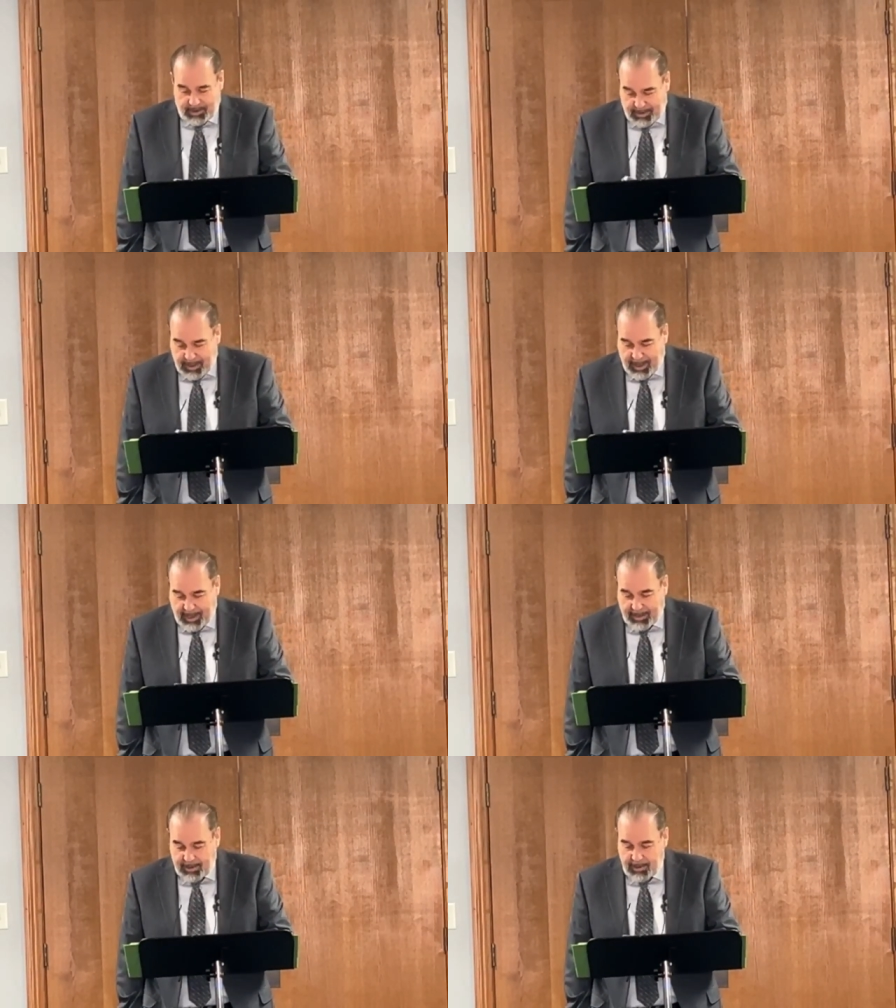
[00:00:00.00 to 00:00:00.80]
to
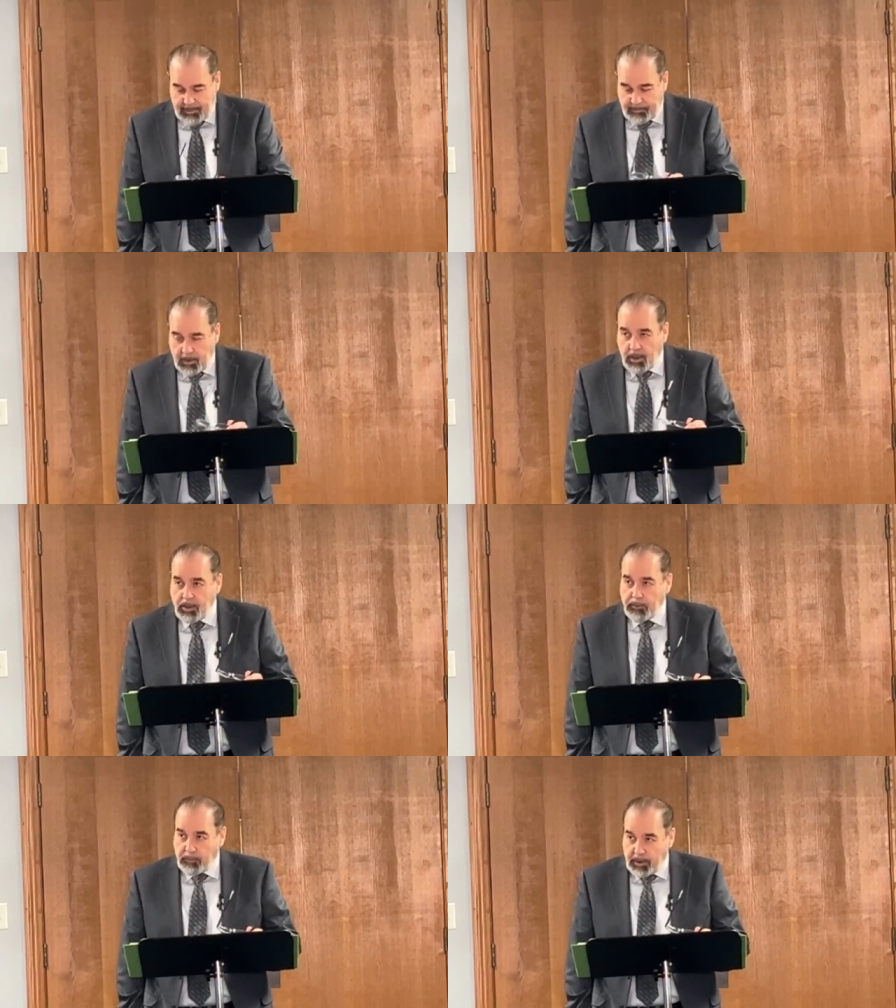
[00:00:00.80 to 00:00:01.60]
God
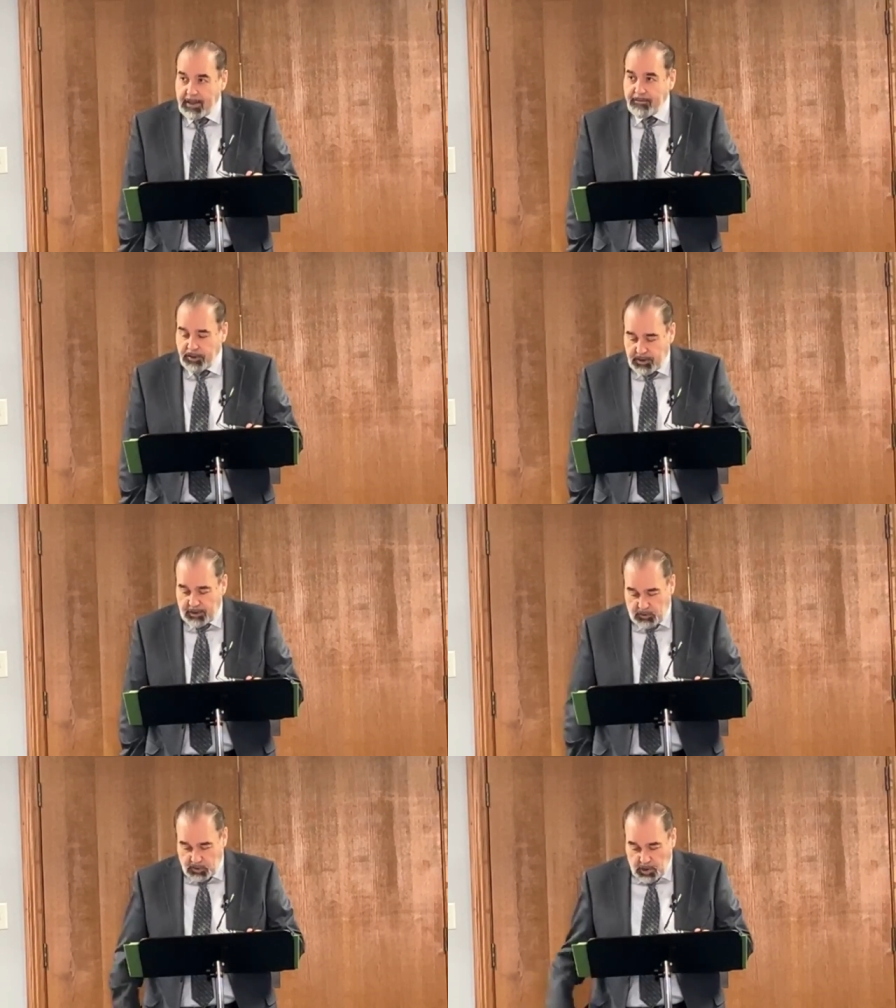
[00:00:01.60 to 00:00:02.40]
to forgive
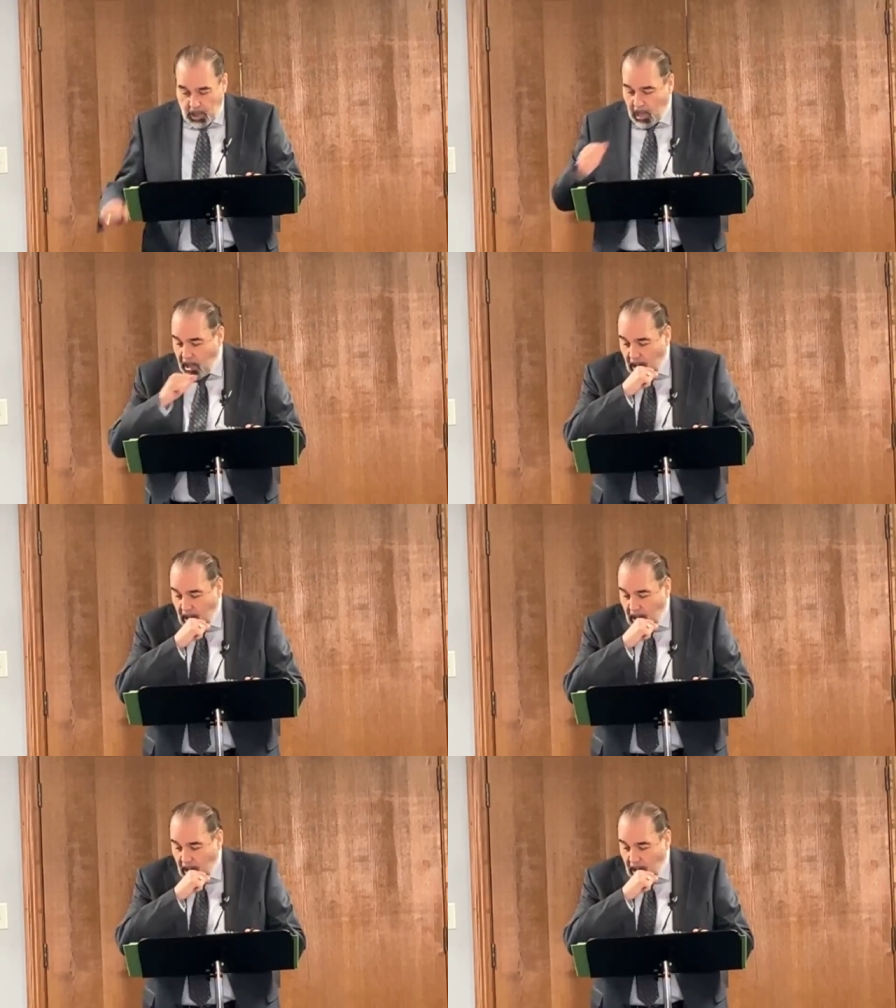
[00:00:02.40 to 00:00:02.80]
sinners.